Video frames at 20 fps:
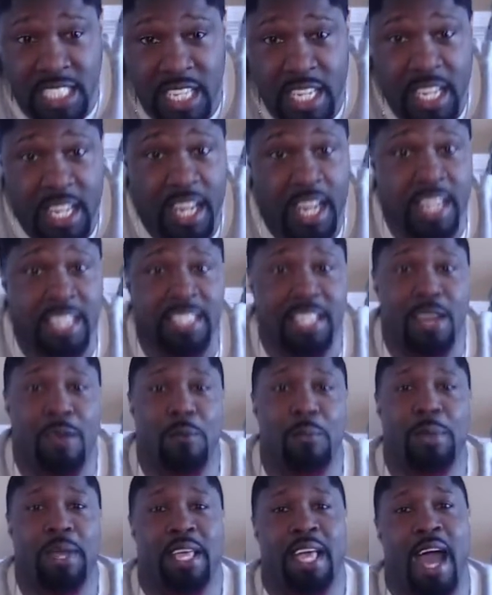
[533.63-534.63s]
And
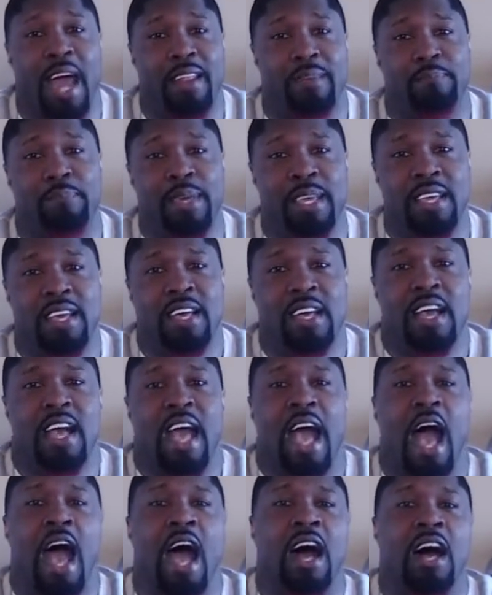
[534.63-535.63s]
then we gotta be
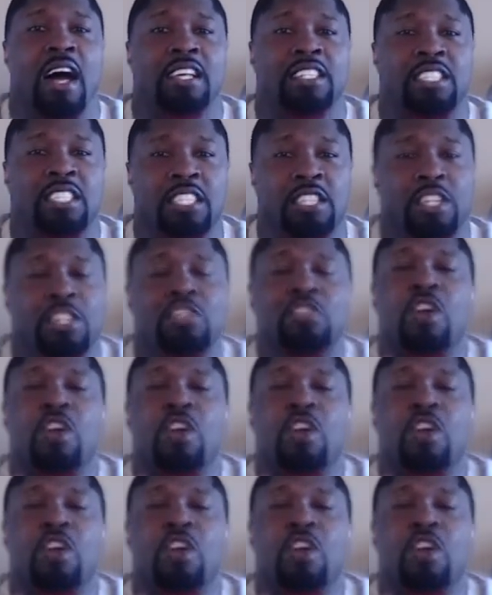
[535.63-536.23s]
acidic.